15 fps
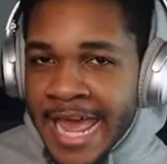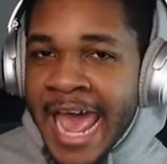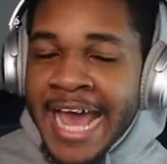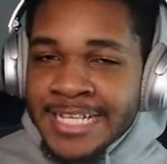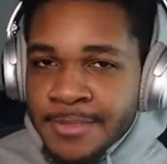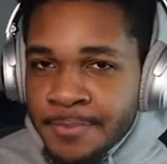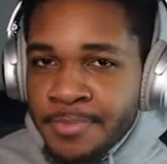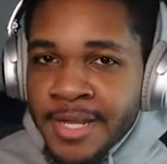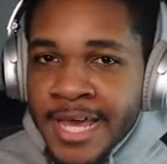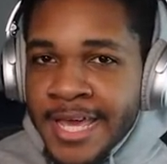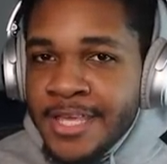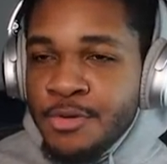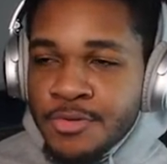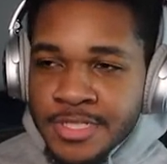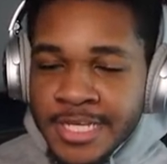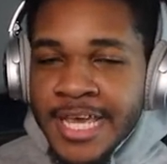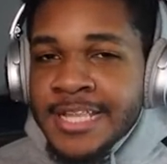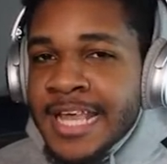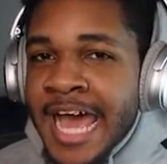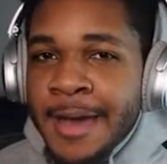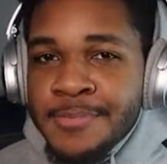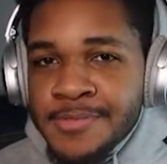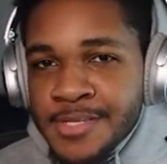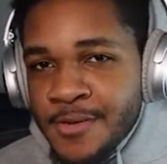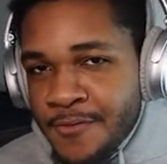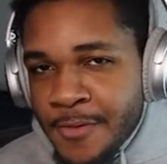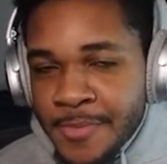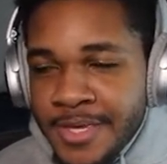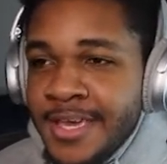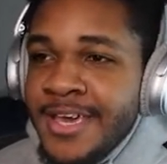has him play, you just hit the opposite. You
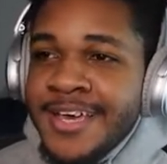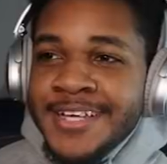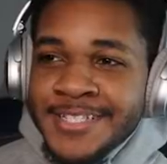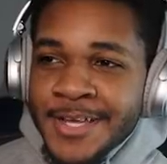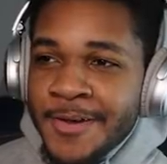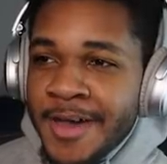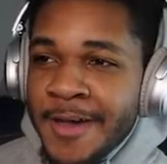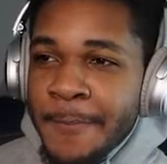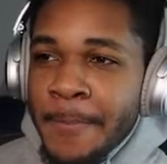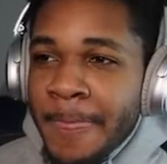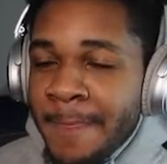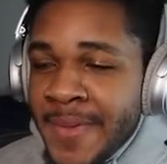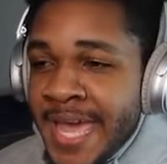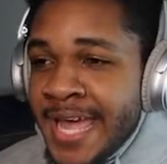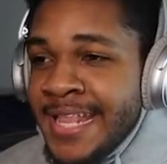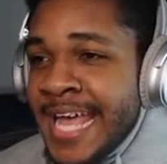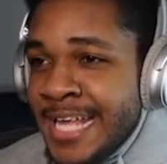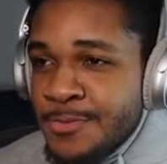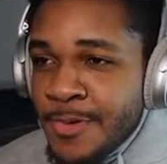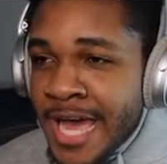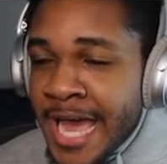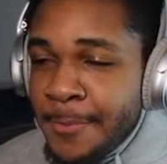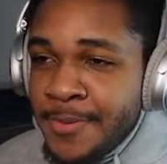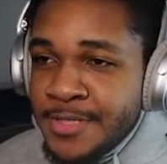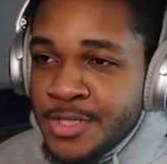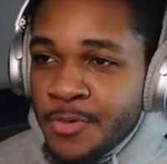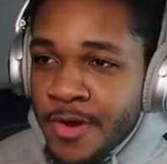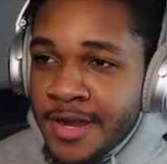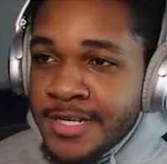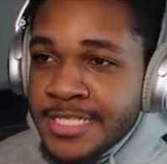feel me? So yeah, that's why I put
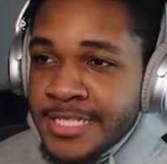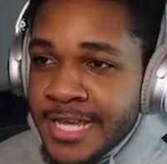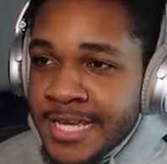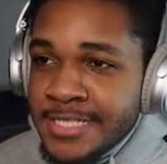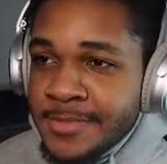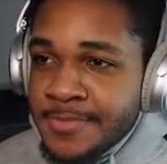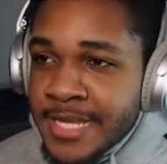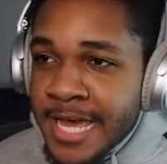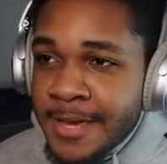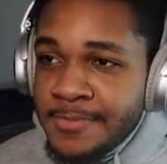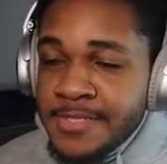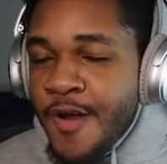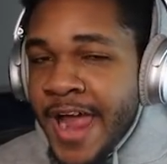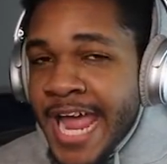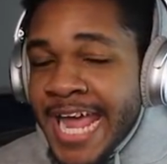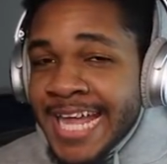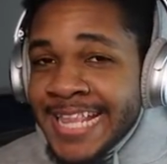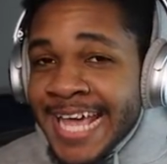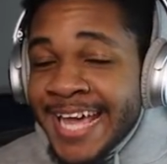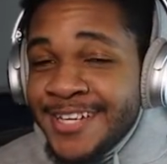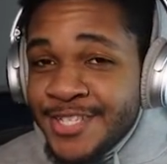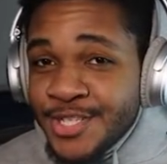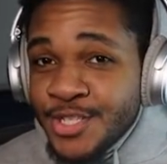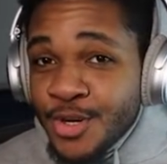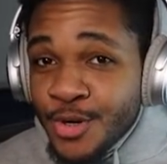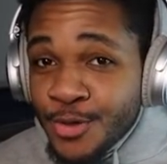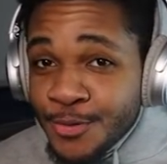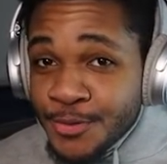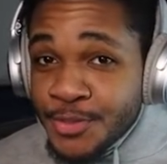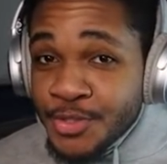square on the slant sometimes. All right, and that
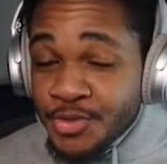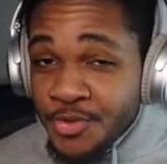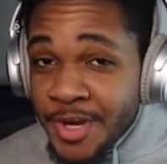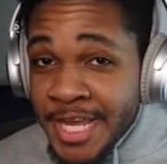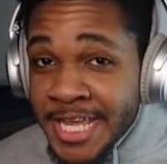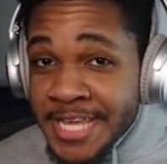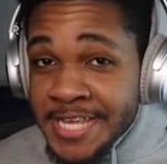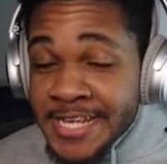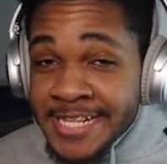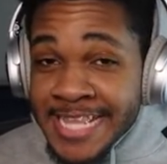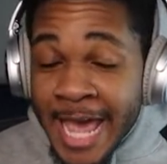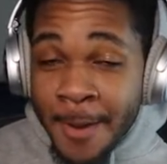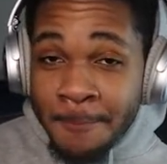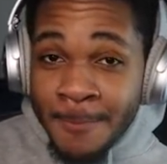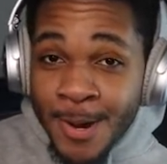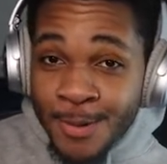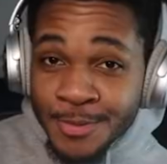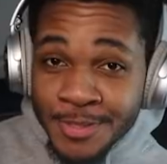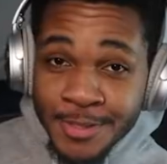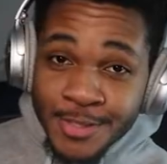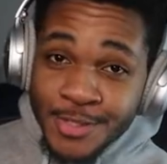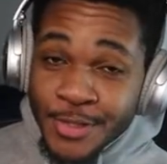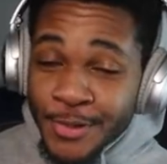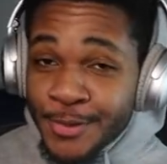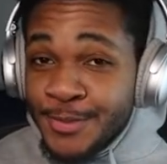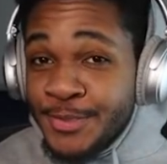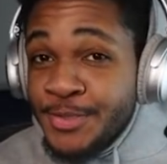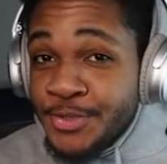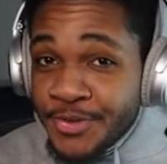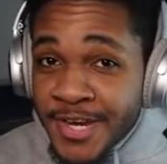circle streak, that motion
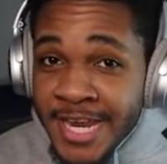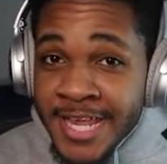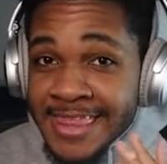circle streak,